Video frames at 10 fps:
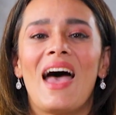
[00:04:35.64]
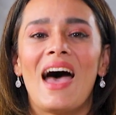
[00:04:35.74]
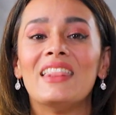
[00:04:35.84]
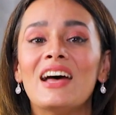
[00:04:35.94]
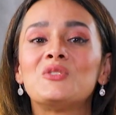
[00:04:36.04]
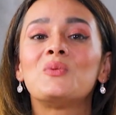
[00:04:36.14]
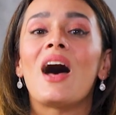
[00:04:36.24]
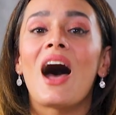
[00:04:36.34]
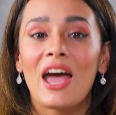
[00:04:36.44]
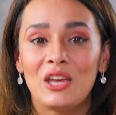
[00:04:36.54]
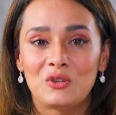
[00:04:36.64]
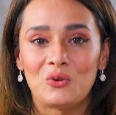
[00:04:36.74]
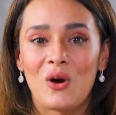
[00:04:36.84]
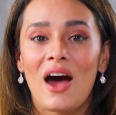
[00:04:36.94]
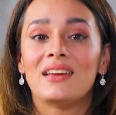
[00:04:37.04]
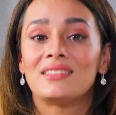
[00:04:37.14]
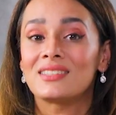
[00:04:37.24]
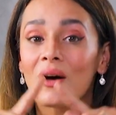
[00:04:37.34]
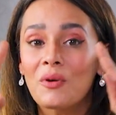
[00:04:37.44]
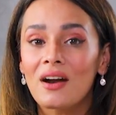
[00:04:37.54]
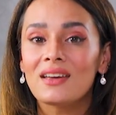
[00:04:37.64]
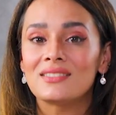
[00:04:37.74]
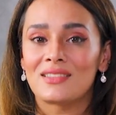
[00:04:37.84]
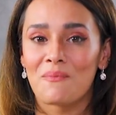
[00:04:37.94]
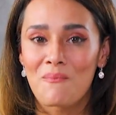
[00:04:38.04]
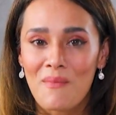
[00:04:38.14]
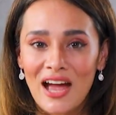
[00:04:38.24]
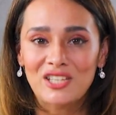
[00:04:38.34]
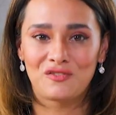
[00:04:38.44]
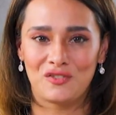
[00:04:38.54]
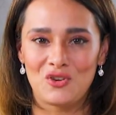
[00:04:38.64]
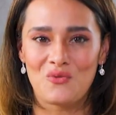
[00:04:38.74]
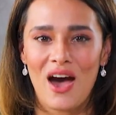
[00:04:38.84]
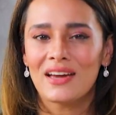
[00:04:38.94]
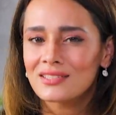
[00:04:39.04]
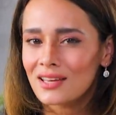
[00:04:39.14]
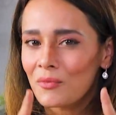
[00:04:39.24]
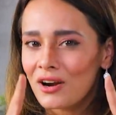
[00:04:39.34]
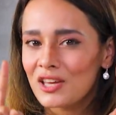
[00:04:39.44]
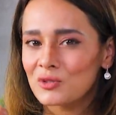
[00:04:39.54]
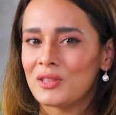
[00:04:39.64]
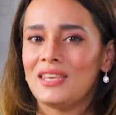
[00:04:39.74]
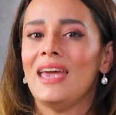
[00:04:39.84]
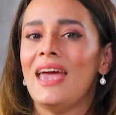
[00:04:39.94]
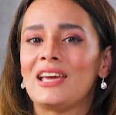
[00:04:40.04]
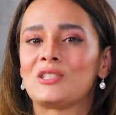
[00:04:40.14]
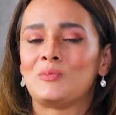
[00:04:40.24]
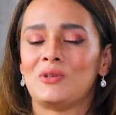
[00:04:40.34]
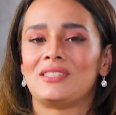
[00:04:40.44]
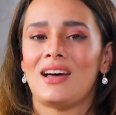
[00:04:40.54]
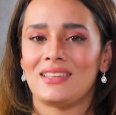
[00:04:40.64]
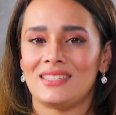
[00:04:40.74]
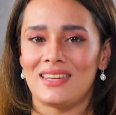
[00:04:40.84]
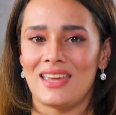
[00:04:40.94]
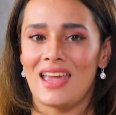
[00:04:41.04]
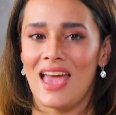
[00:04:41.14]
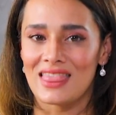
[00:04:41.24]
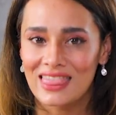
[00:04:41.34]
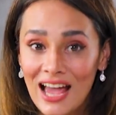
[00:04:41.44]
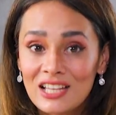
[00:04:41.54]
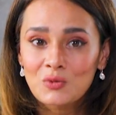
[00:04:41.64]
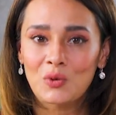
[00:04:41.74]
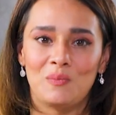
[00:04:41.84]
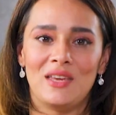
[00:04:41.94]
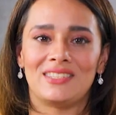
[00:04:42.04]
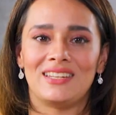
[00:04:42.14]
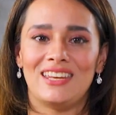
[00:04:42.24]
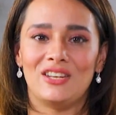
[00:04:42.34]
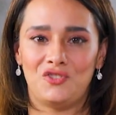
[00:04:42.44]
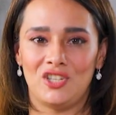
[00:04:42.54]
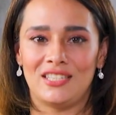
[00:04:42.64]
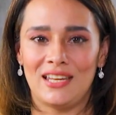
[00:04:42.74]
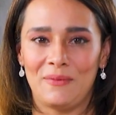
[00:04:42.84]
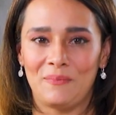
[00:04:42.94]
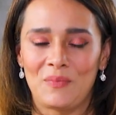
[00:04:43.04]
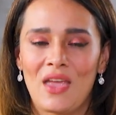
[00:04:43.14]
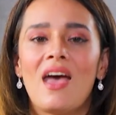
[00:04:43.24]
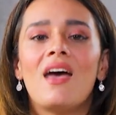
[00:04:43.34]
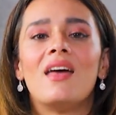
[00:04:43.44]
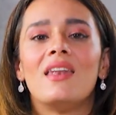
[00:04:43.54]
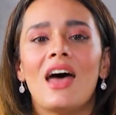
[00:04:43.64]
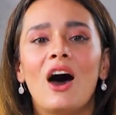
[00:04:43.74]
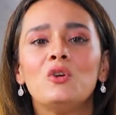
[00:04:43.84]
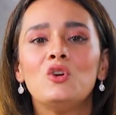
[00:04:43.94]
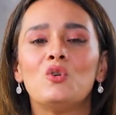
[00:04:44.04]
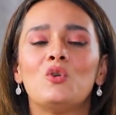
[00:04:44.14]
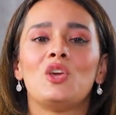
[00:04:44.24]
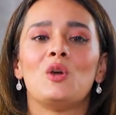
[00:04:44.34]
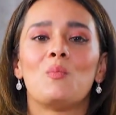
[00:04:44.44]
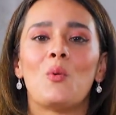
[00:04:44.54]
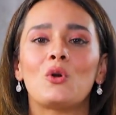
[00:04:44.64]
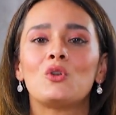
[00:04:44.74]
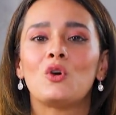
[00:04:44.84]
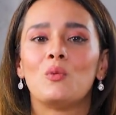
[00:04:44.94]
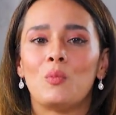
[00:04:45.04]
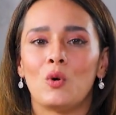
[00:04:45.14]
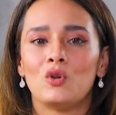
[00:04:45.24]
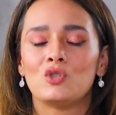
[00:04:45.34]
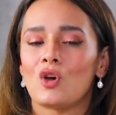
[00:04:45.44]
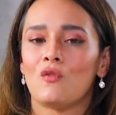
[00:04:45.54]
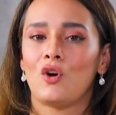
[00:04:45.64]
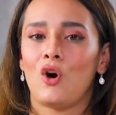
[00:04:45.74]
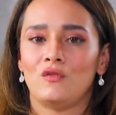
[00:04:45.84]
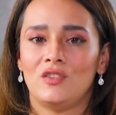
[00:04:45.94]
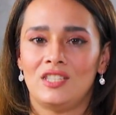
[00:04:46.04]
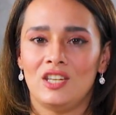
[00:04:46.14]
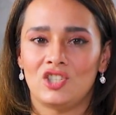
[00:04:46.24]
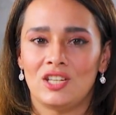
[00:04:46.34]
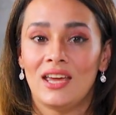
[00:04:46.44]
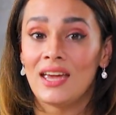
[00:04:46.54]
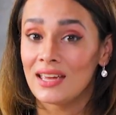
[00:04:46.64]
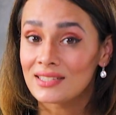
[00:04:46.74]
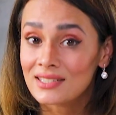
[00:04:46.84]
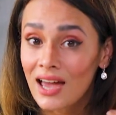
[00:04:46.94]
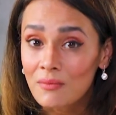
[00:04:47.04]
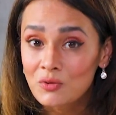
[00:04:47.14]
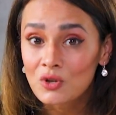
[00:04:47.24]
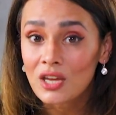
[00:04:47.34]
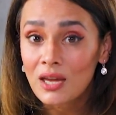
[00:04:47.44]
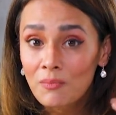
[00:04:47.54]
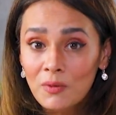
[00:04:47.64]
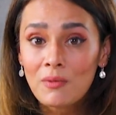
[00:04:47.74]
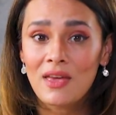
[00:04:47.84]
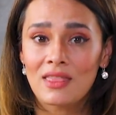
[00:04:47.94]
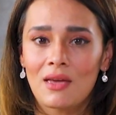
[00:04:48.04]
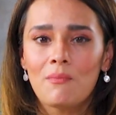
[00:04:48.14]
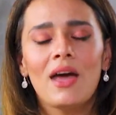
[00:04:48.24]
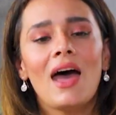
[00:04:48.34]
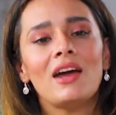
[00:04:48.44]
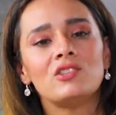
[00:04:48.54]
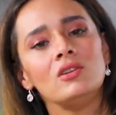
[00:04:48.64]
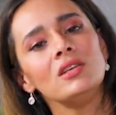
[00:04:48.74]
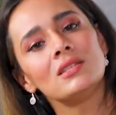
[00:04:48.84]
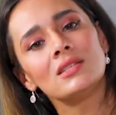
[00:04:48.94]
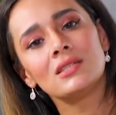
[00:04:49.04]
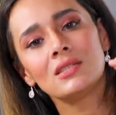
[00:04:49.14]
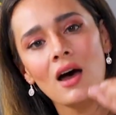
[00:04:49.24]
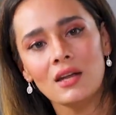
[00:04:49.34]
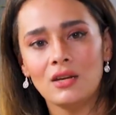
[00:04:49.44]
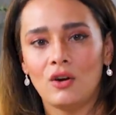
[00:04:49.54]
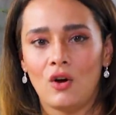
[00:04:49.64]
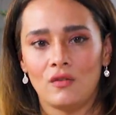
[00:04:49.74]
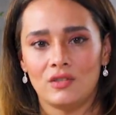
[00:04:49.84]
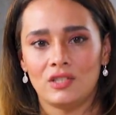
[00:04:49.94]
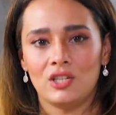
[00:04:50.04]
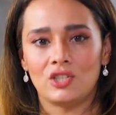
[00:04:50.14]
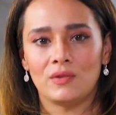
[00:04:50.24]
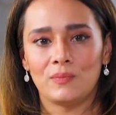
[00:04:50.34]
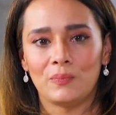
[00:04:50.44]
And that's what I do. I summarize the match for you. I summarize what the experts are saying, and that's what makes it interesting. Now you know the important components of a conversation. It's time to implement them by actually starting a conversation.